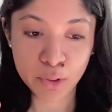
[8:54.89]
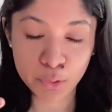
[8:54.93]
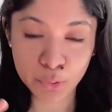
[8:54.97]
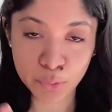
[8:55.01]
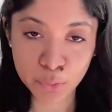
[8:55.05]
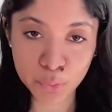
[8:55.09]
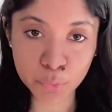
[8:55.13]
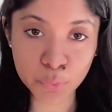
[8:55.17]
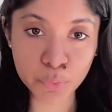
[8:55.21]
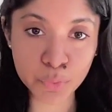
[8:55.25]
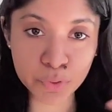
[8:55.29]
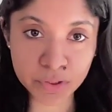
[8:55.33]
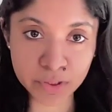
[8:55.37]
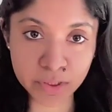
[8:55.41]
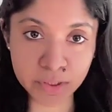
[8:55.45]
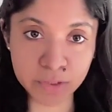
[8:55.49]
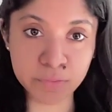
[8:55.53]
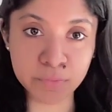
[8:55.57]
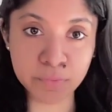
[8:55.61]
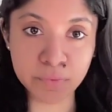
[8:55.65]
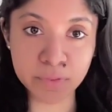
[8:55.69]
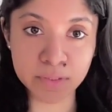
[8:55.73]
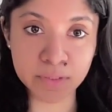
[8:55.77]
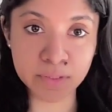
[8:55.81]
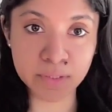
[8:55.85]
You
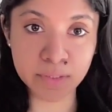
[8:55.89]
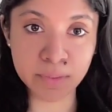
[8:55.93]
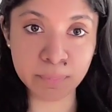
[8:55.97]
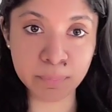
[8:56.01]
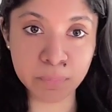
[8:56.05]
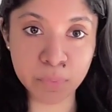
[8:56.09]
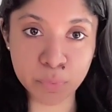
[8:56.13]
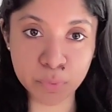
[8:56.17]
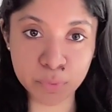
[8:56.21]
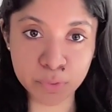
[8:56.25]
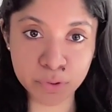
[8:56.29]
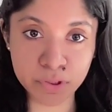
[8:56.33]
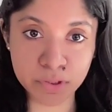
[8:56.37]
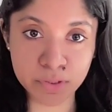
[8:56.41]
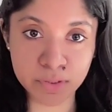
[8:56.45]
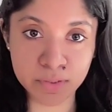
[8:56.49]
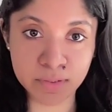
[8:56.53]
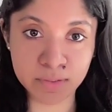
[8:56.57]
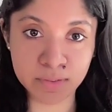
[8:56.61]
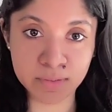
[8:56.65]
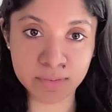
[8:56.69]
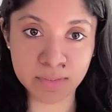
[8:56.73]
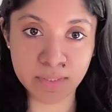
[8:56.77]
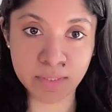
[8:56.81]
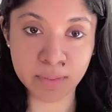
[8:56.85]
sit with the
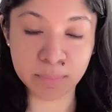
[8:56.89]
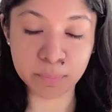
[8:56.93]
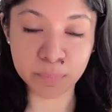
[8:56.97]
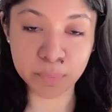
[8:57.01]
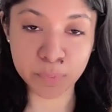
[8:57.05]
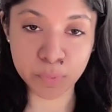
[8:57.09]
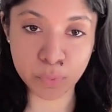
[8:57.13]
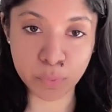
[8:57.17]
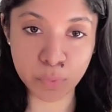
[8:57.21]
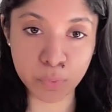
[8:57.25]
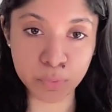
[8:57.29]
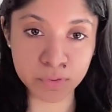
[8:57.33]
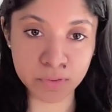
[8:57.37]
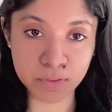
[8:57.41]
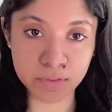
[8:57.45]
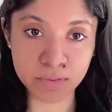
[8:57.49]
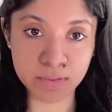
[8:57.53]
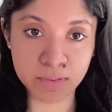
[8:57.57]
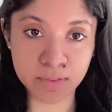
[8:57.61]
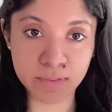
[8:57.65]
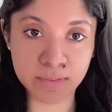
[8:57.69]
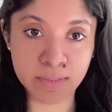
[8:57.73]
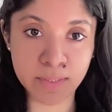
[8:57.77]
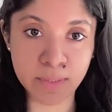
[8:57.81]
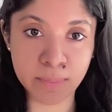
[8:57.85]
emotions and
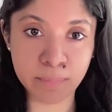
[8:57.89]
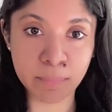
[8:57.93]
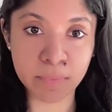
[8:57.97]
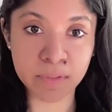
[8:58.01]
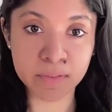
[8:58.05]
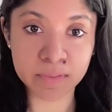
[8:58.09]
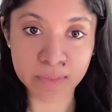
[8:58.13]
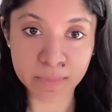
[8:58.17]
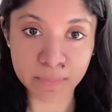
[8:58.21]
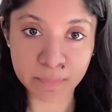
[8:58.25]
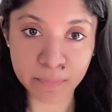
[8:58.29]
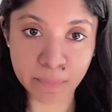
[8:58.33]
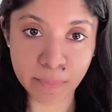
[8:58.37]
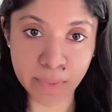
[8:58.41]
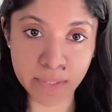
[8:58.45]
processing them is the